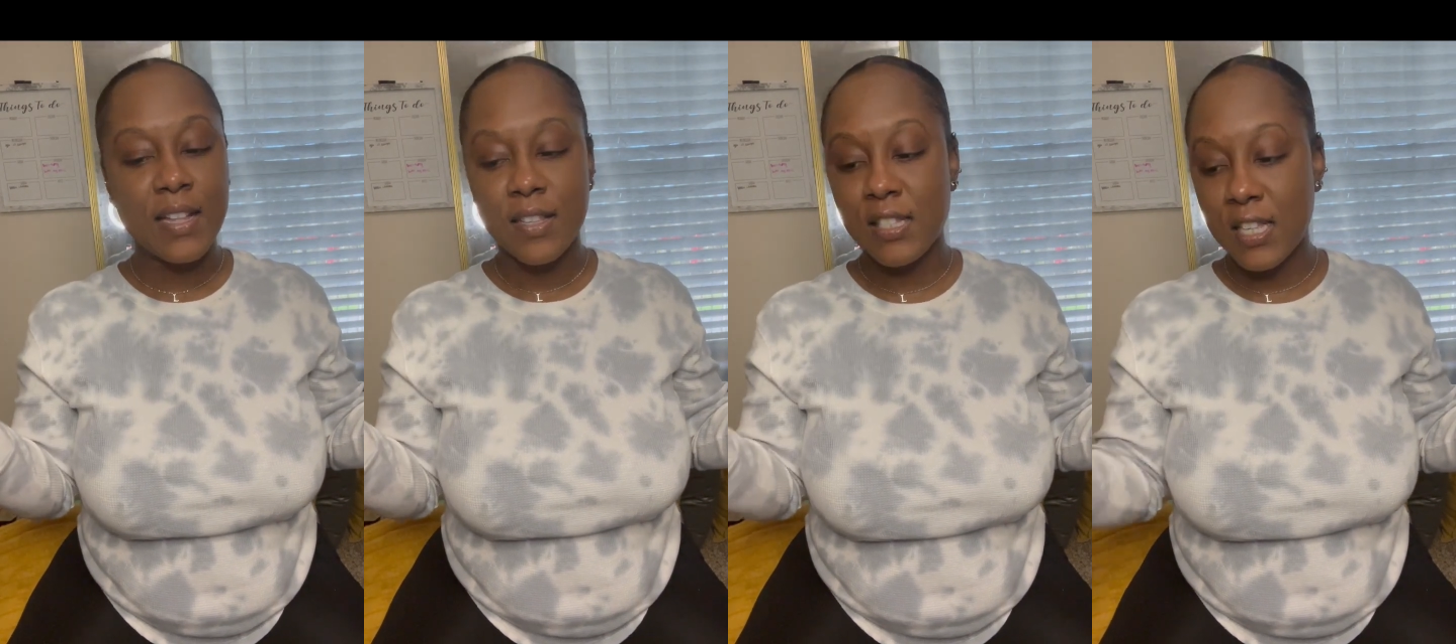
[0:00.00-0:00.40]

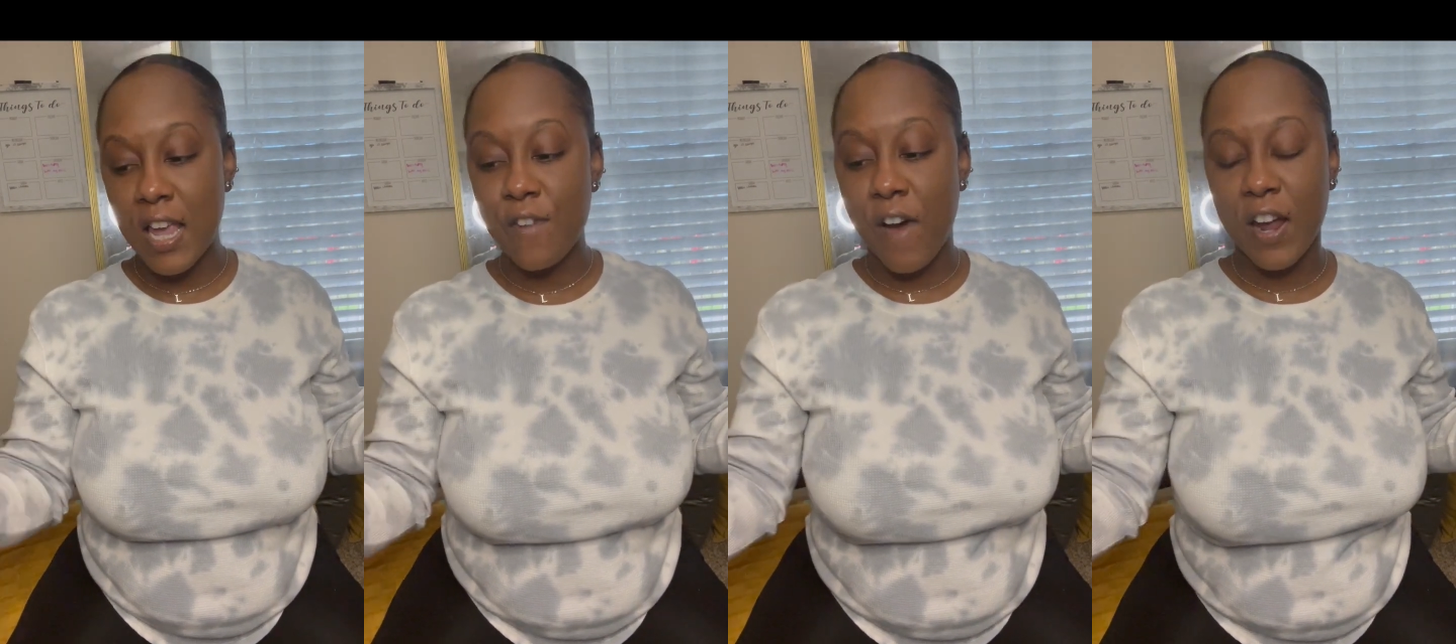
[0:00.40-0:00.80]
to see
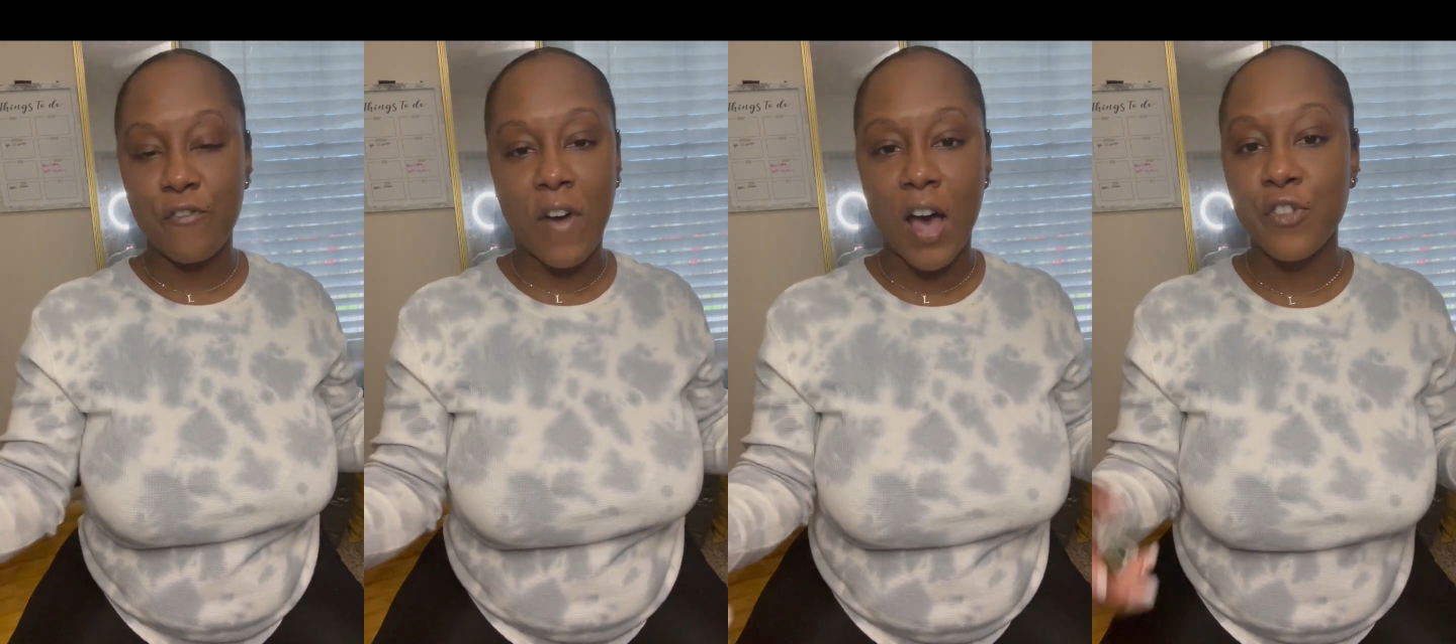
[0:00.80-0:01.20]
if I can
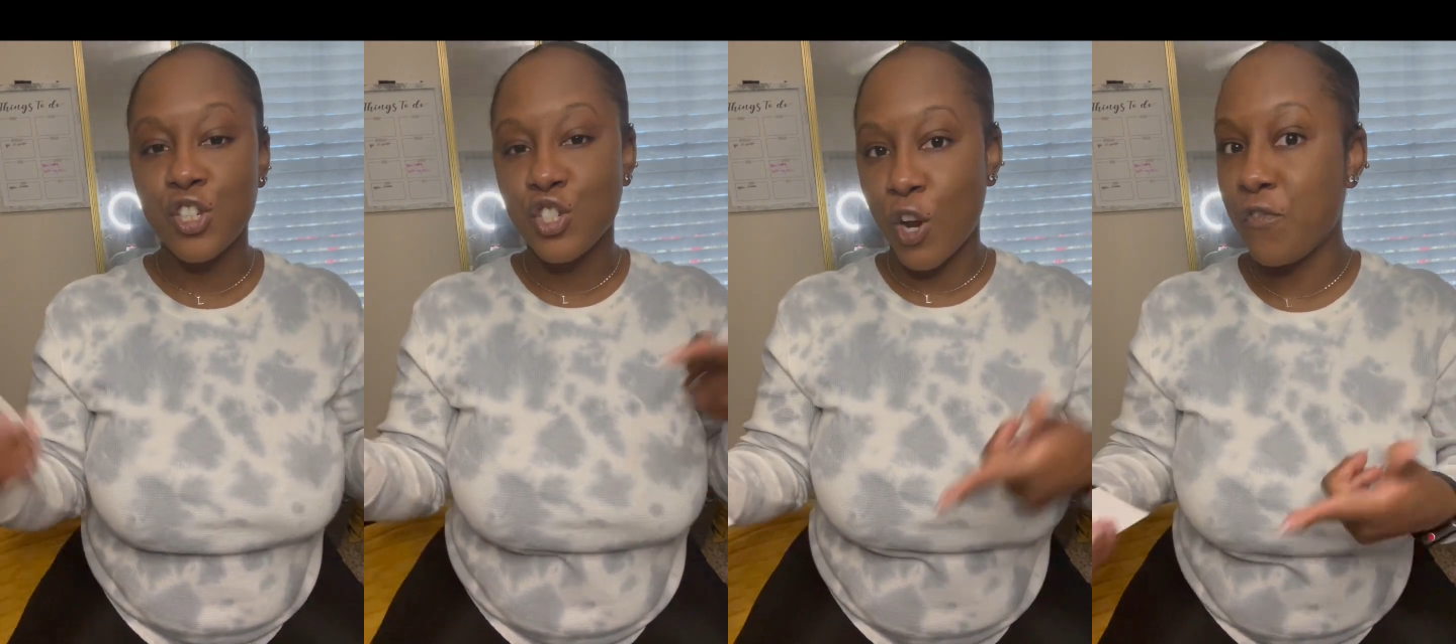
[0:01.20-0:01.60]
find the
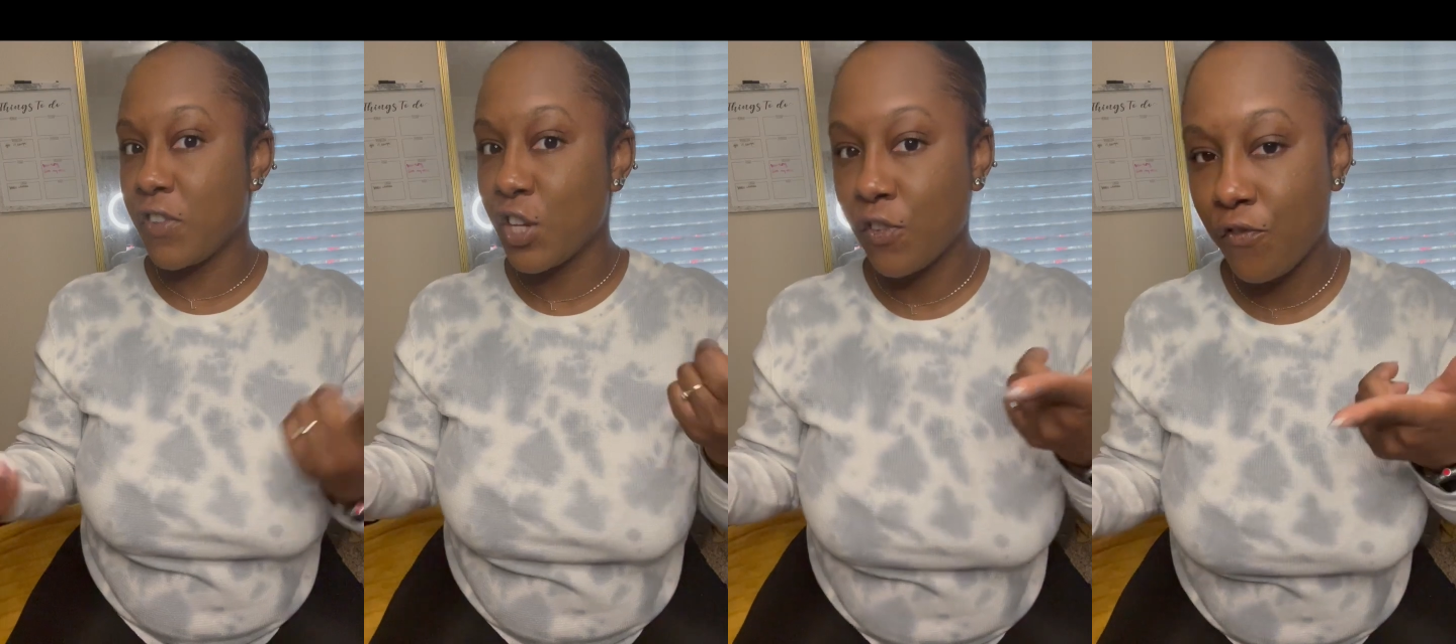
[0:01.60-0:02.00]
shirt for the,